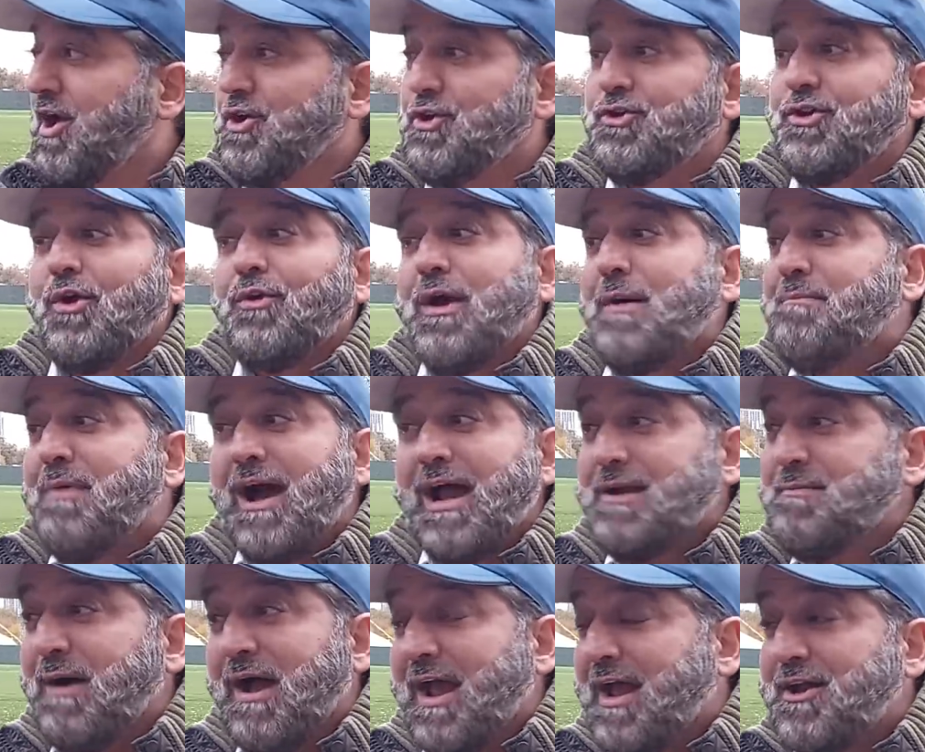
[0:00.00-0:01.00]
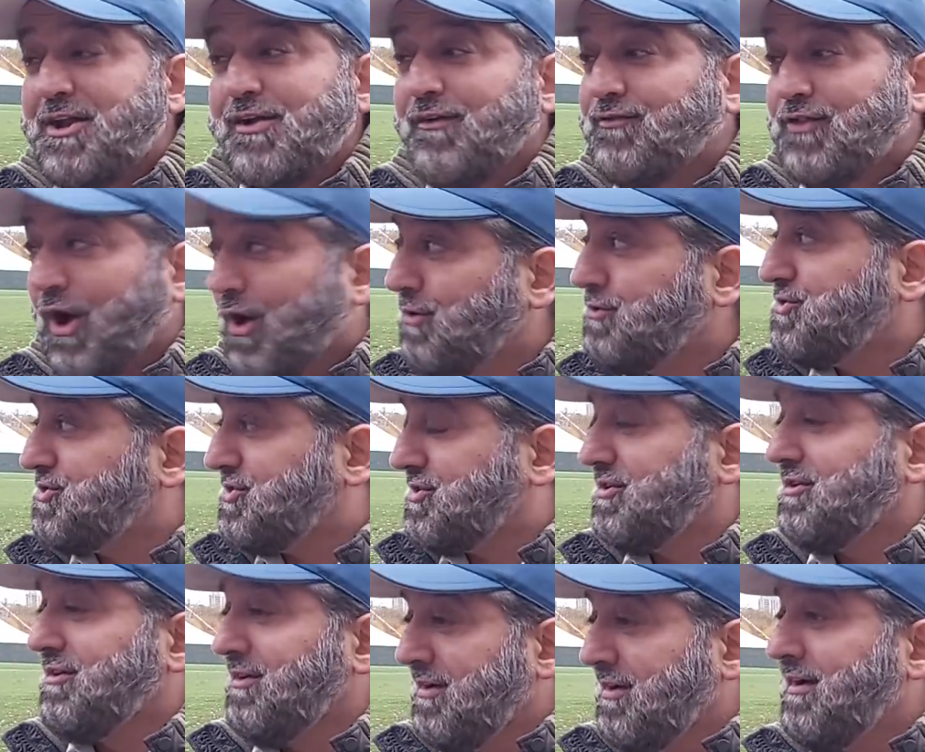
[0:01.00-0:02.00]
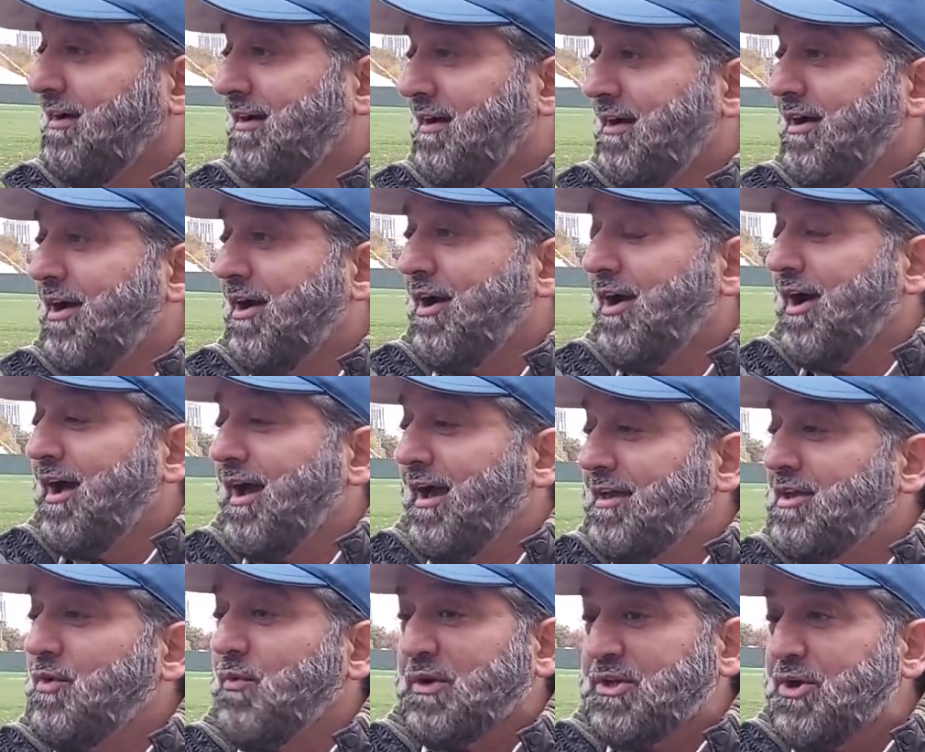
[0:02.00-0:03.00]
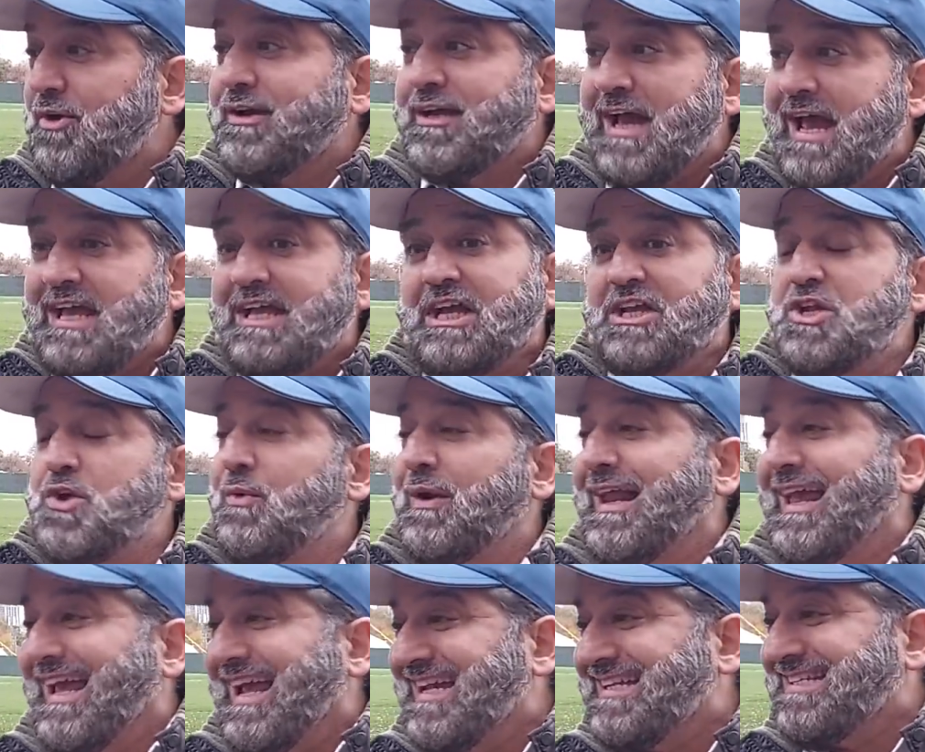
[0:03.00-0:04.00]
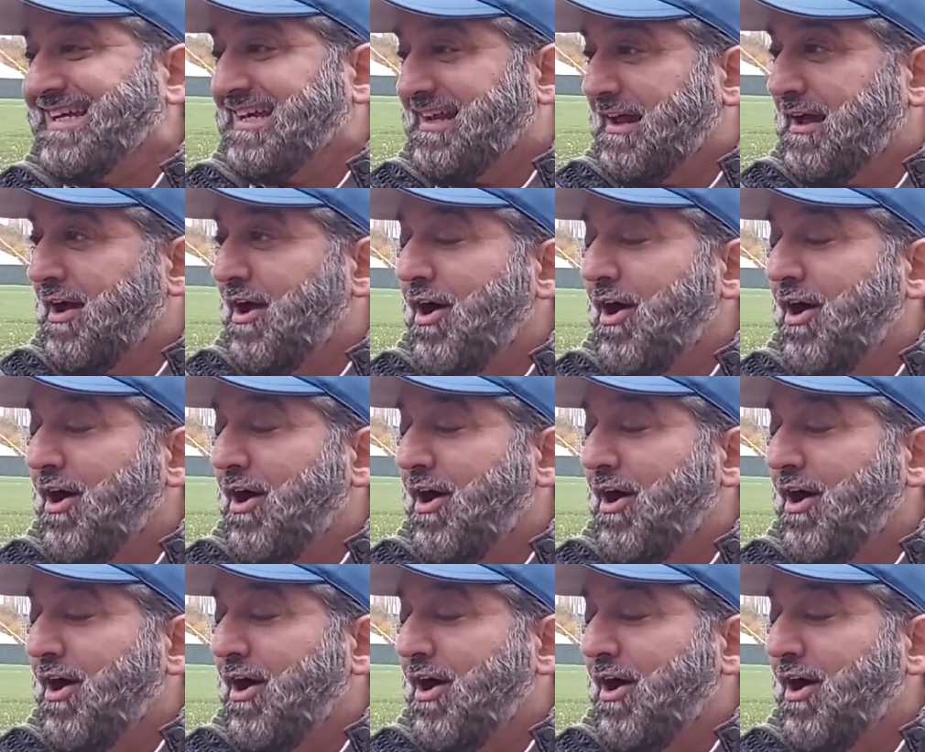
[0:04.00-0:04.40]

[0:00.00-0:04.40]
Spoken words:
You don't abide by any of those. You want your cake and you want to eat it.